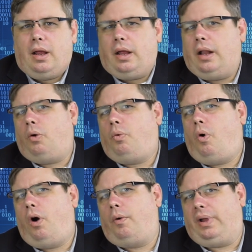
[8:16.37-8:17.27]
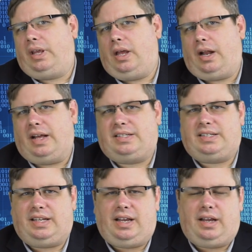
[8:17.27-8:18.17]
In a war we cannot
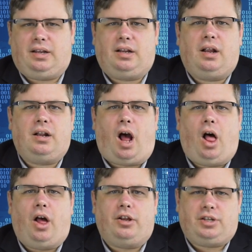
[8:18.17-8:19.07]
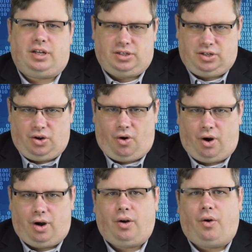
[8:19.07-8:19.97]
see, knowledge is
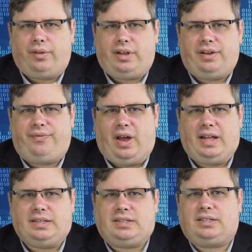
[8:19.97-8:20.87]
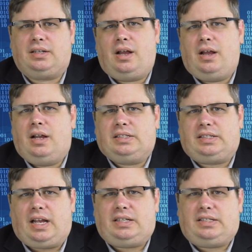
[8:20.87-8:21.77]
your only defense.
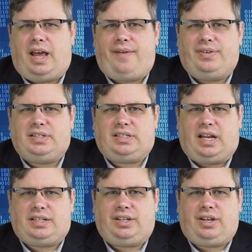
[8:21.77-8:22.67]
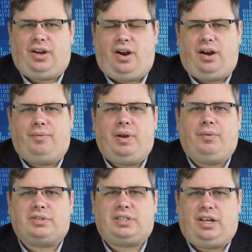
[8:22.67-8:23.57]
Stay safe and stay secure, and we
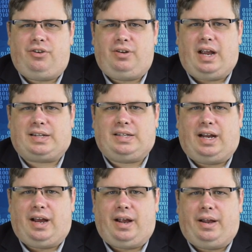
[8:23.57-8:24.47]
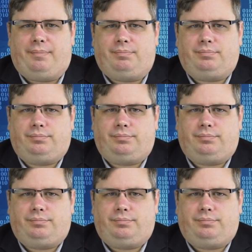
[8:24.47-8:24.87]
will see you next time.